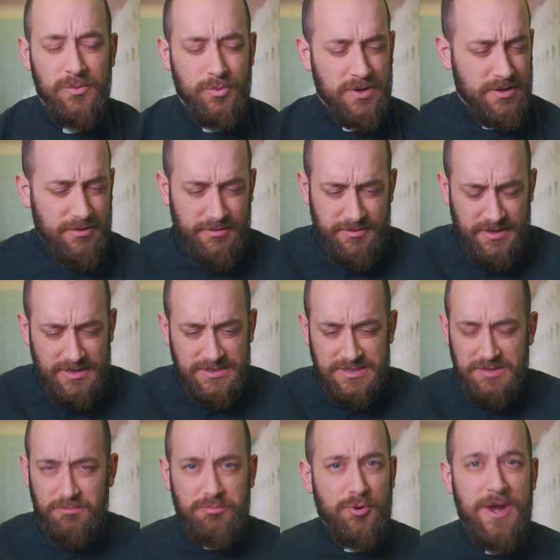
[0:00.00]
One of the things
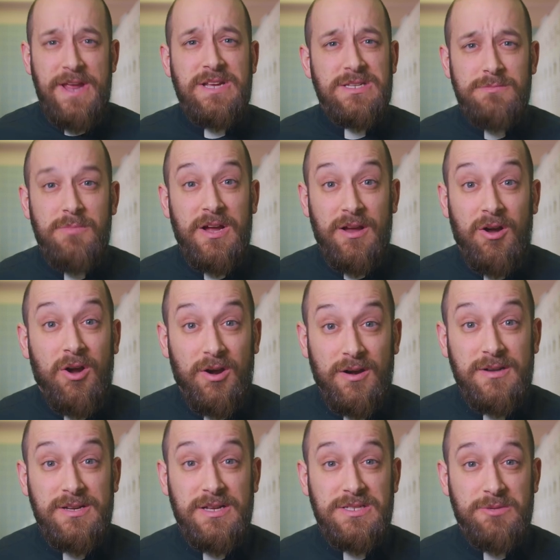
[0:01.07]
that breaks my
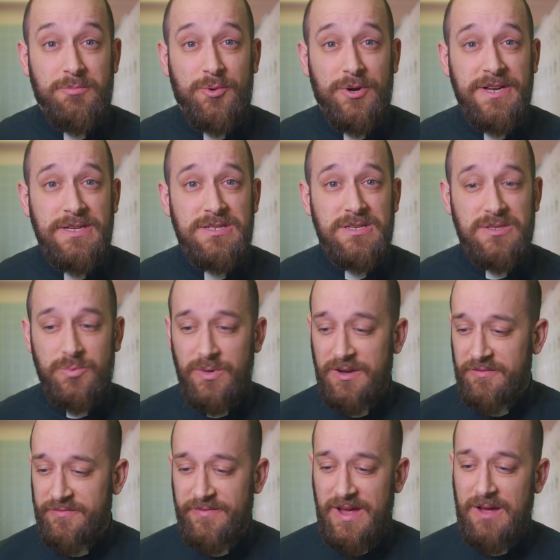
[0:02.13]
heart as a priest is
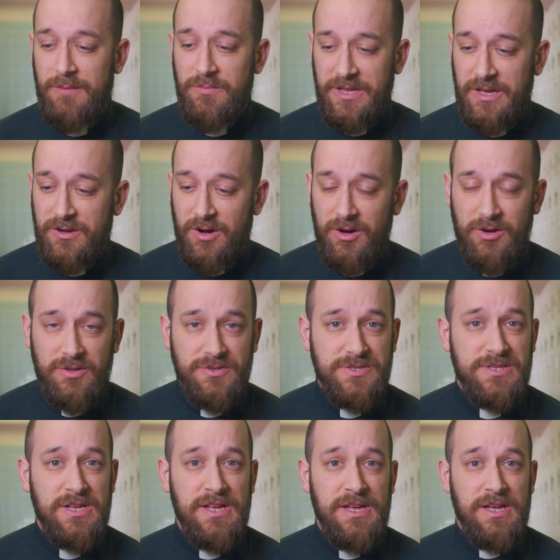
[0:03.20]
when a family
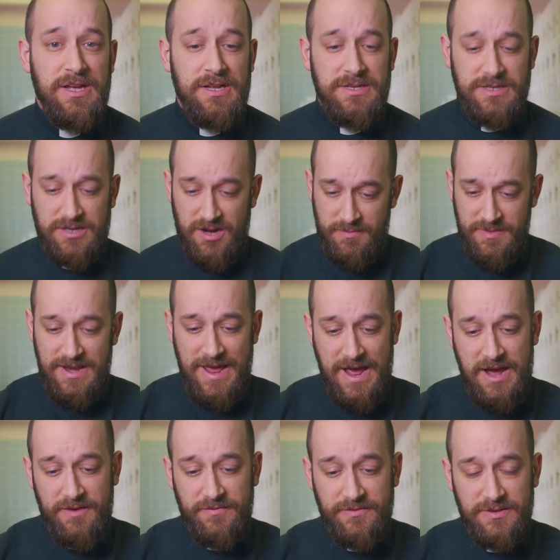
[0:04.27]
calls to come and
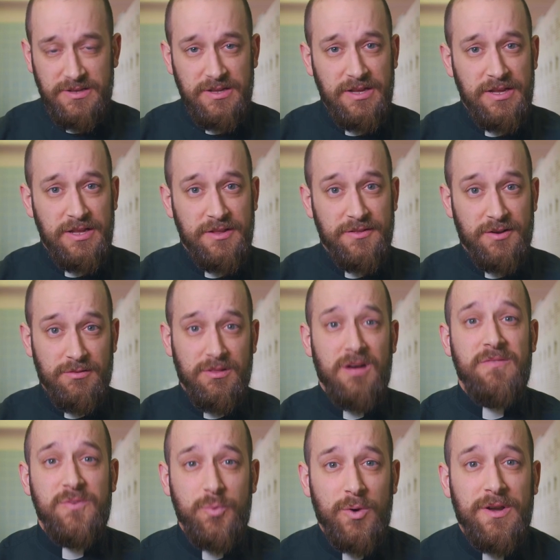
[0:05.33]
have their
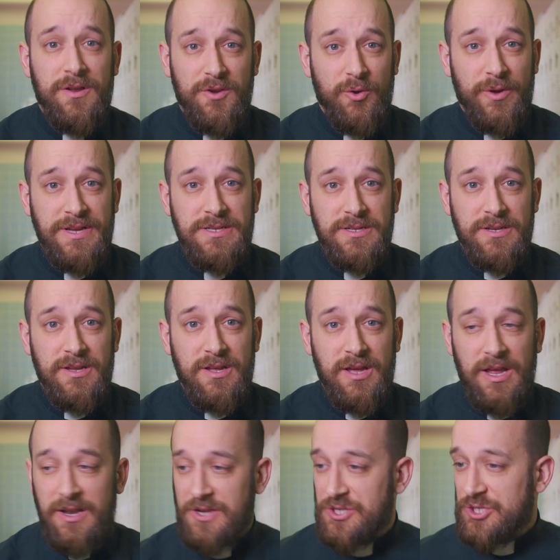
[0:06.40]
loved one anointed,
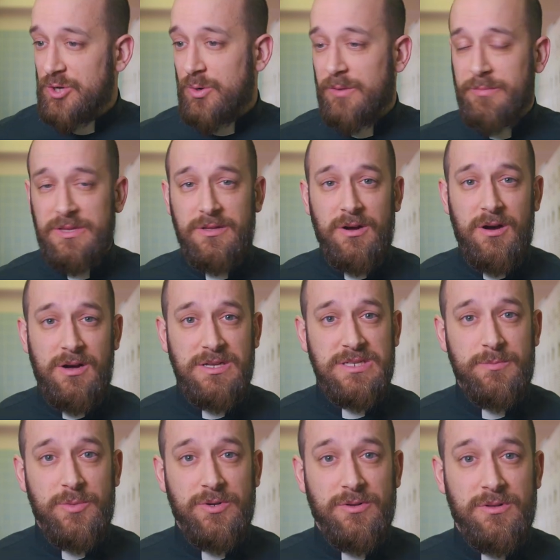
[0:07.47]
and I show up at the
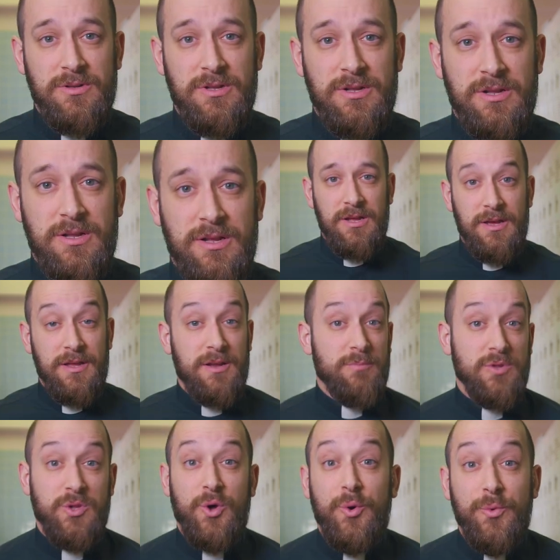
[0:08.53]
hospital and I'm
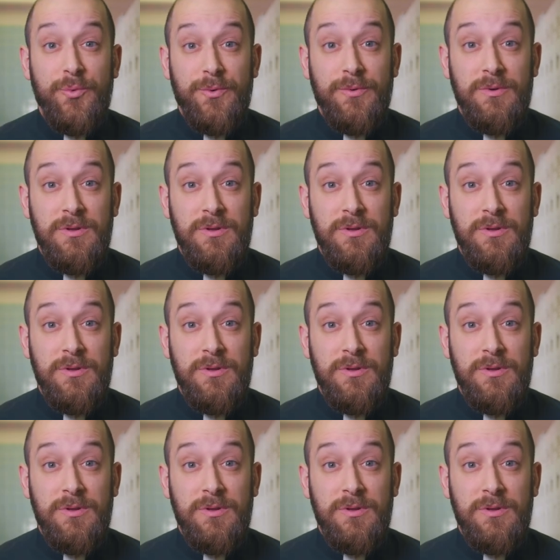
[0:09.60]
alone.